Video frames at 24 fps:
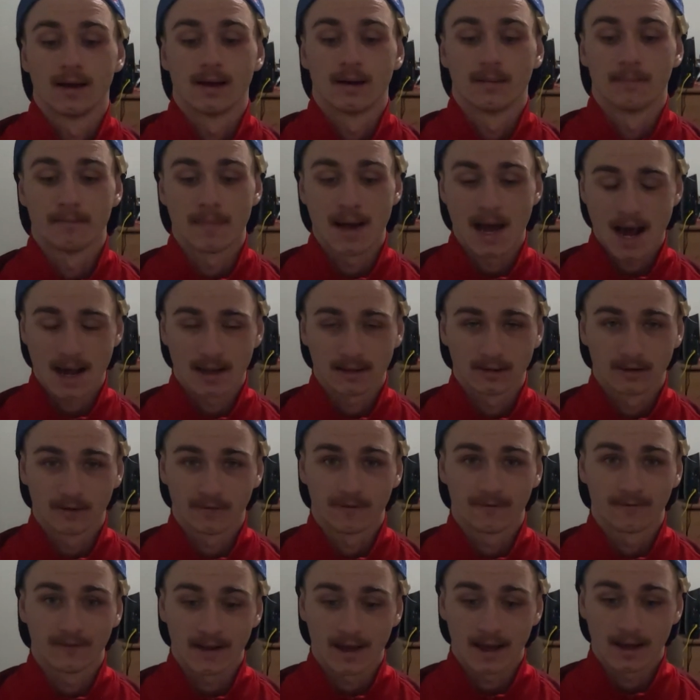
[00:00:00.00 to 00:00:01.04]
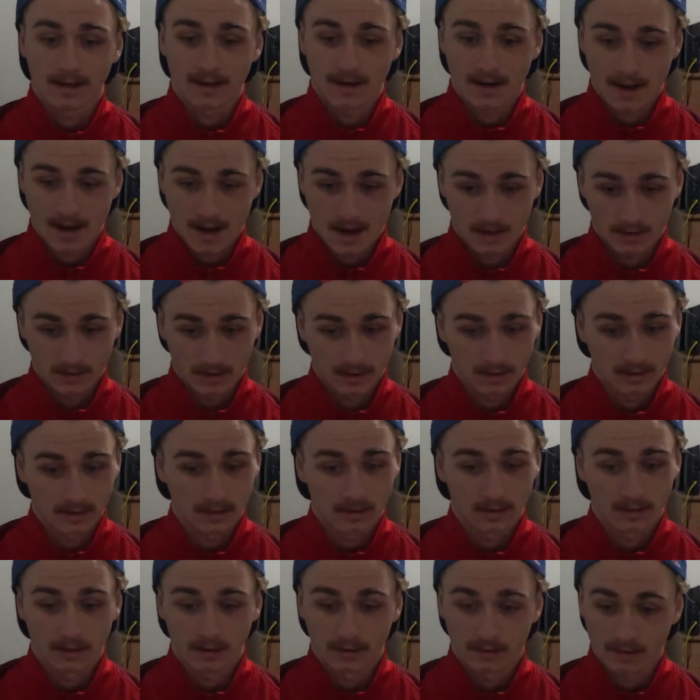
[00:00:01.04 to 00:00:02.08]
Massive fan of how they
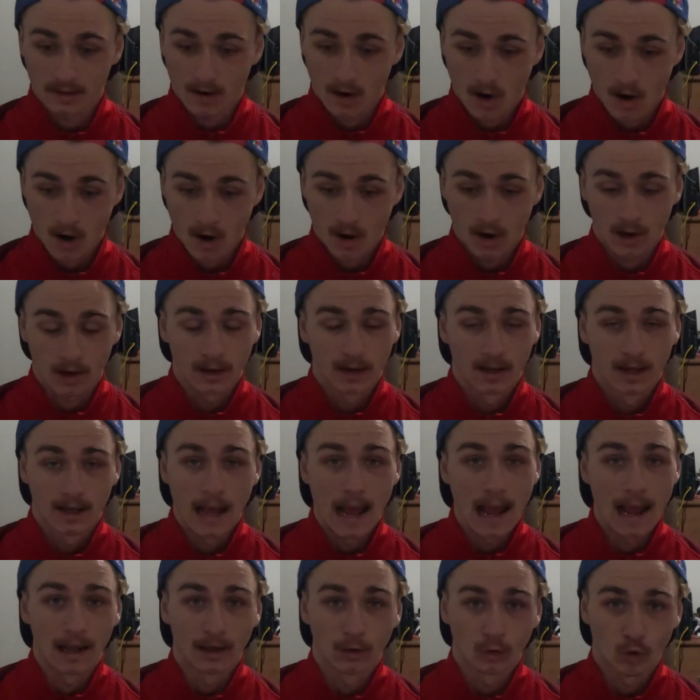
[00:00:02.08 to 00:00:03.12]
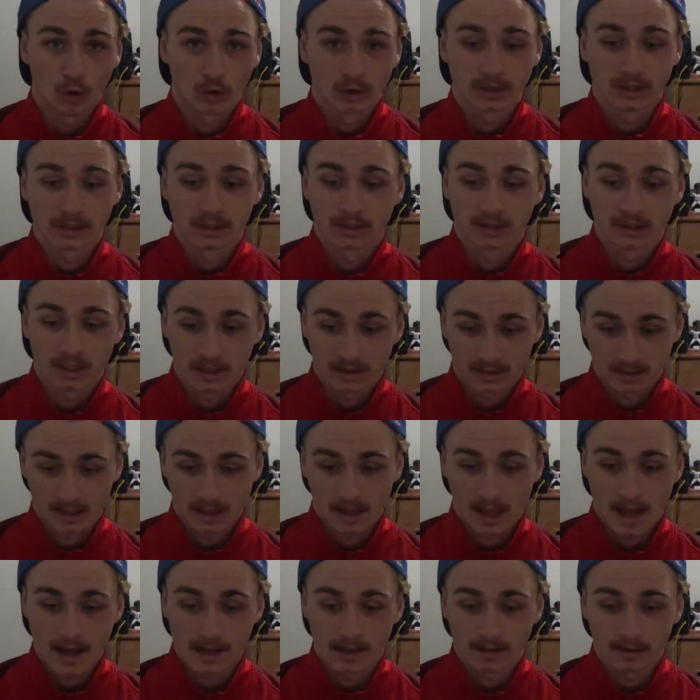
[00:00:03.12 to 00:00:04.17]
did this car. It looks just
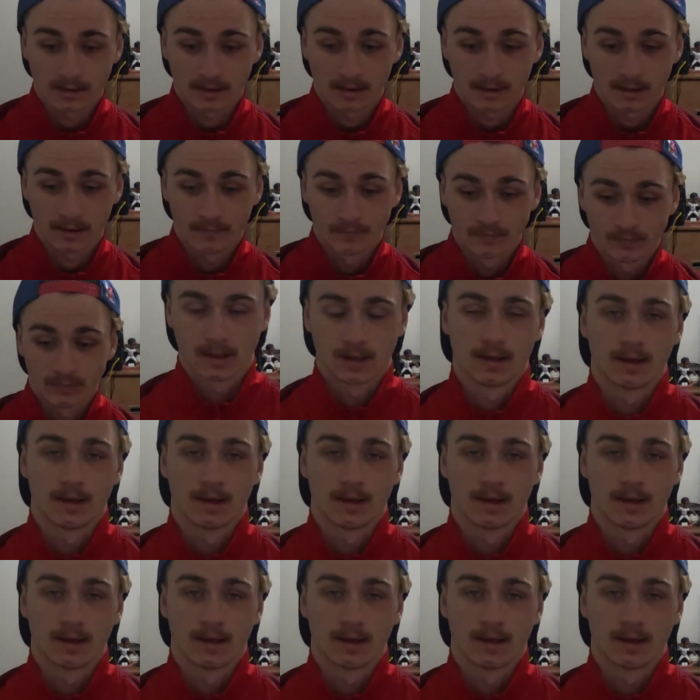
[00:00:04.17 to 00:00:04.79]
like it.